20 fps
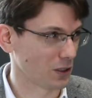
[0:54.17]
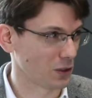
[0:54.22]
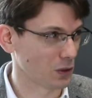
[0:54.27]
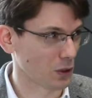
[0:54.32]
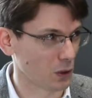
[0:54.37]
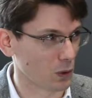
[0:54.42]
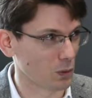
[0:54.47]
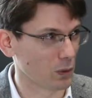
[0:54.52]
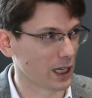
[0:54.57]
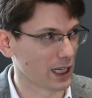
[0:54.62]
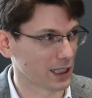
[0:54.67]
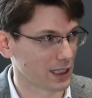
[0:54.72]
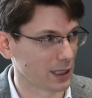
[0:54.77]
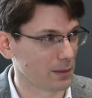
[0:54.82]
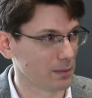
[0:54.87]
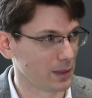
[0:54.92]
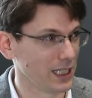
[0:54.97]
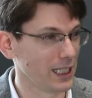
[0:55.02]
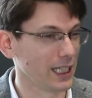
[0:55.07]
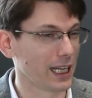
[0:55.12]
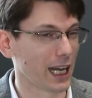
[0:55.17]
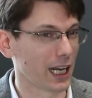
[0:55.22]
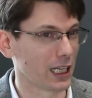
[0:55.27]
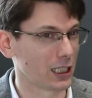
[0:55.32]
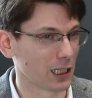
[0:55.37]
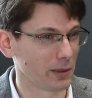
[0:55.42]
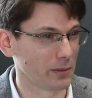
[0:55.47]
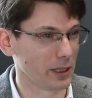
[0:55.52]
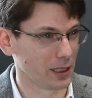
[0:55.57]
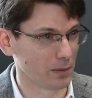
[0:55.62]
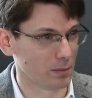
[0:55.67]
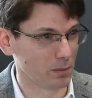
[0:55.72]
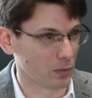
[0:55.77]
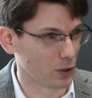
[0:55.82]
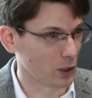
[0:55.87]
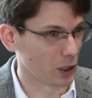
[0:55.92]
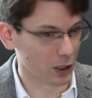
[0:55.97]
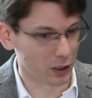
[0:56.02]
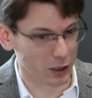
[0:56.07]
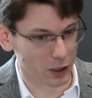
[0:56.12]
You know, when I say bleeding edge, I mean
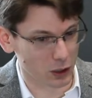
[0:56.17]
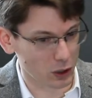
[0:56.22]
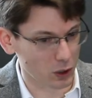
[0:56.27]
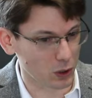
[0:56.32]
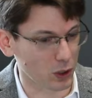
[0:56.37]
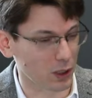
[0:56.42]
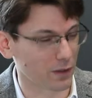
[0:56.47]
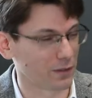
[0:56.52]
the sort